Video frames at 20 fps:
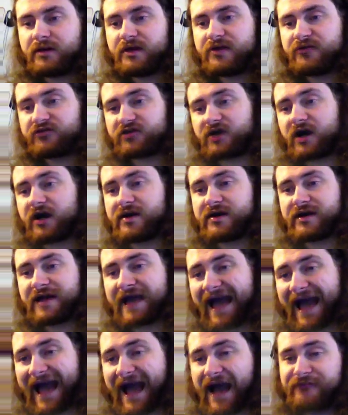is cut in
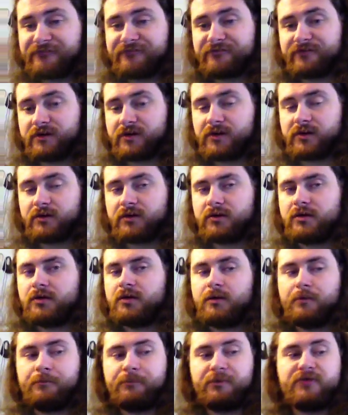half.
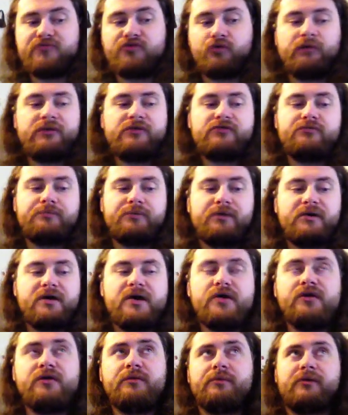But it's only
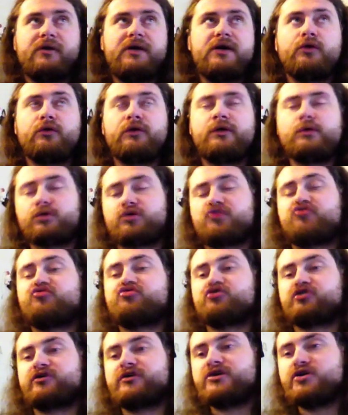but it, but it only works
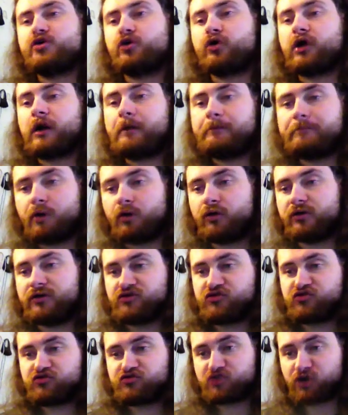during your
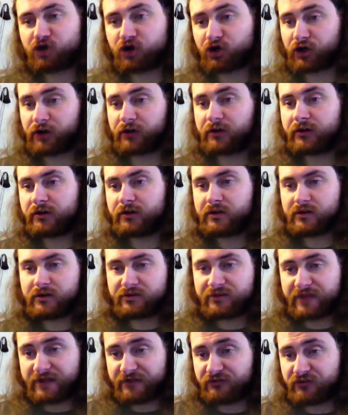opponent's turn.
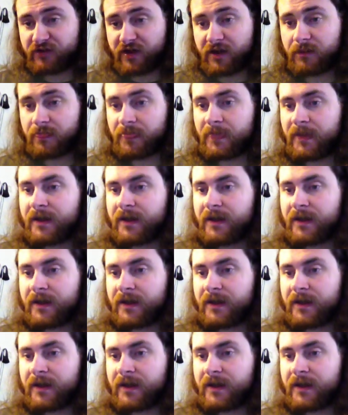That's it.